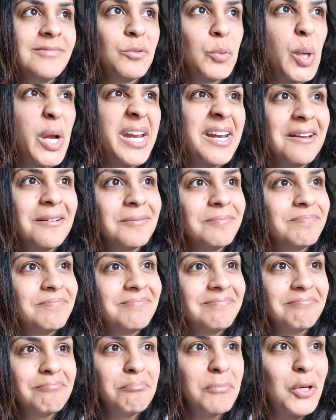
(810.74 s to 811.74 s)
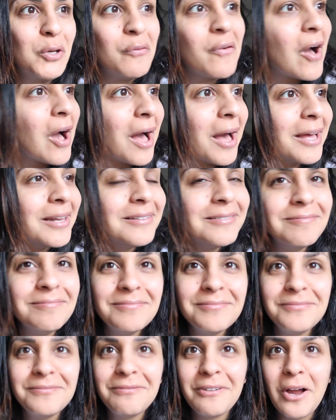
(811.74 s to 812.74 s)
we're gonna move on
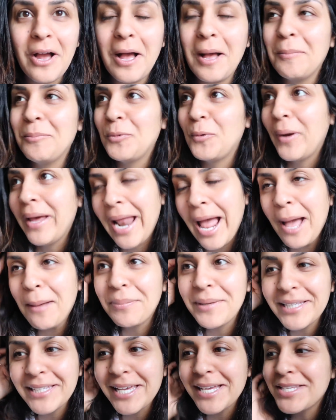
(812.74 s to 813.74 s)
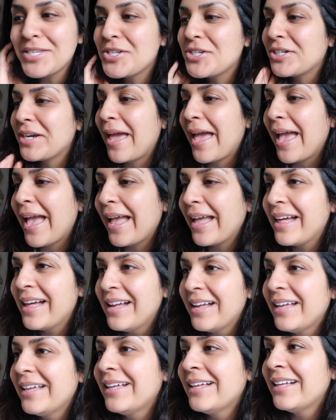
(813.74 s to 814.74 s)
from what happened yesterday.
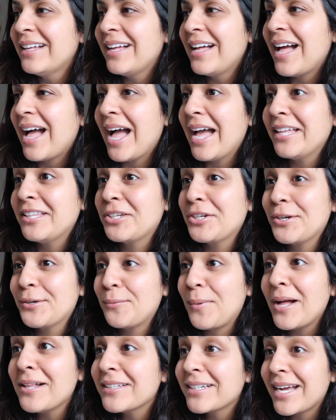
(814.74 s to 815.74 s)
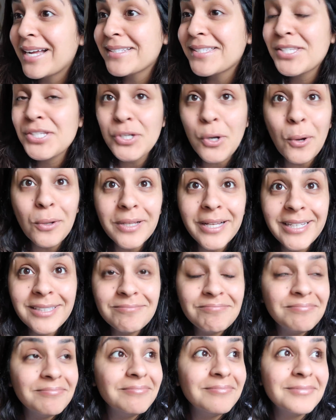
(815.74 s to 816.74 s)
Either your wallet got
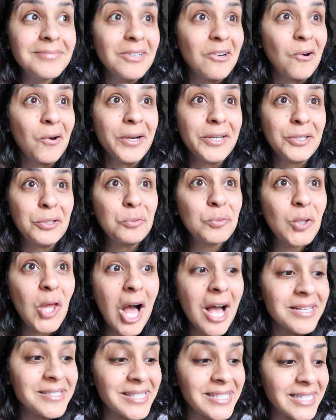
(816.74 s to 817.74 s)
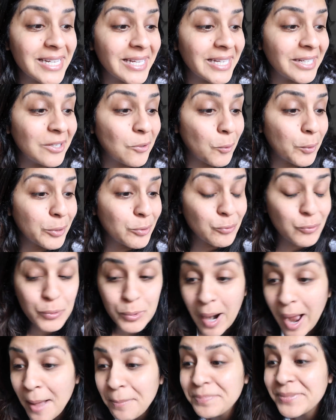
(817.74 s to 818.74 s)
stolen, or you lost it, or you
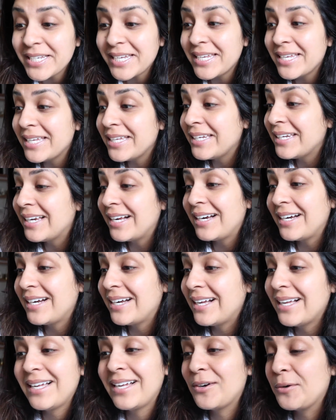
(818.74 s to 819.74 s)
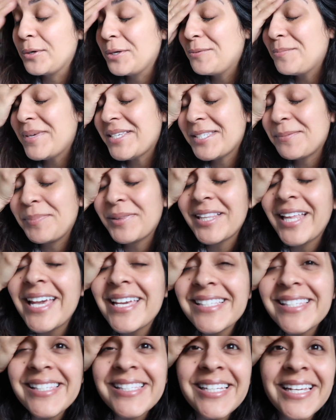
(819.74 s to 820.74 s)
dropped it, or you
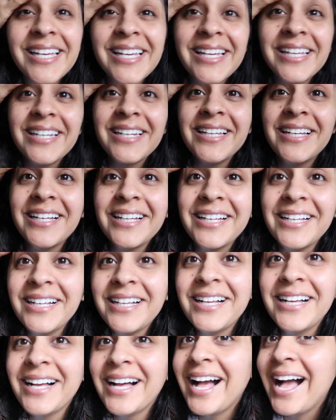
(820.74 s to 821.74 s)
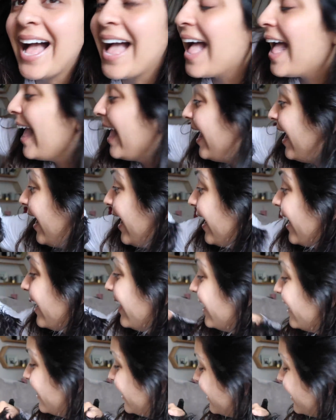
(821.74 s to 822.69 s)
misplaced it. Hi.